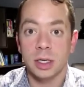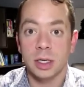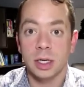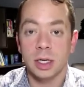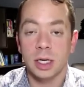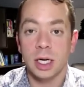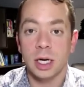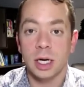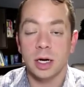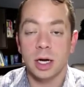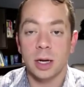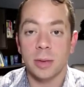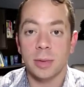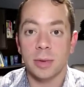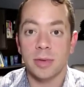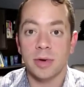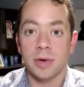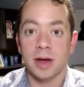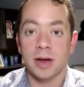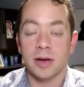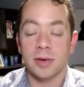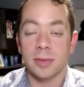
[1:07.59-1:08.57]
And now coming
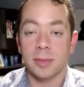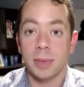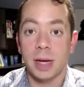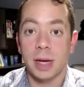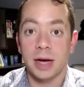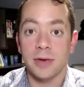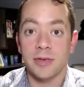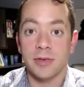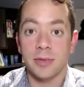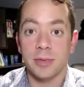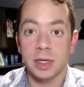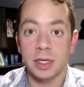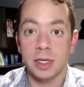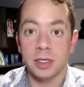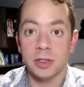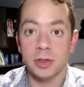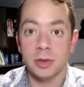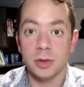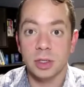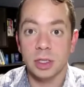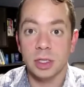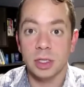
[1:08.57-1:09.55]
back from the
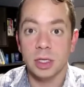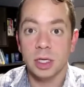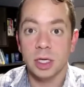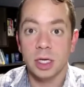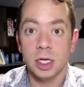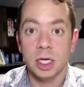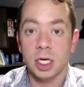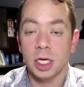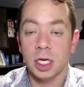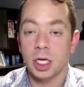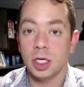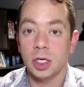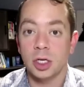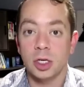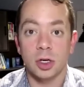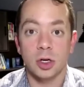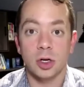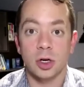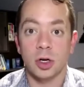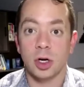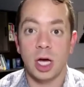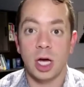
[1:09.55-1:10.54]
injury,
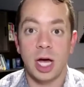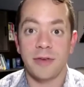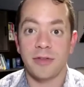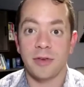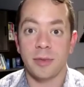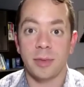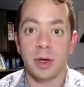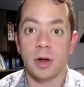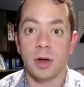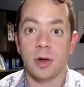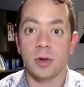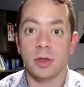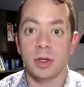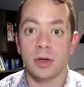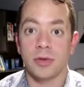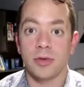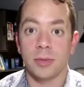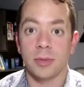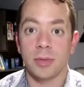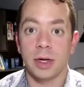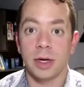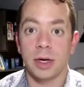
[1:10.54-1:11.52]
you have to be a whole
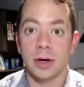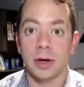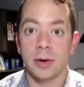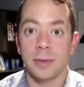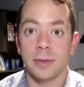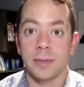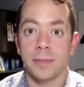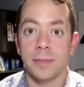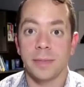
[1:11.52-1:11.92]
different player.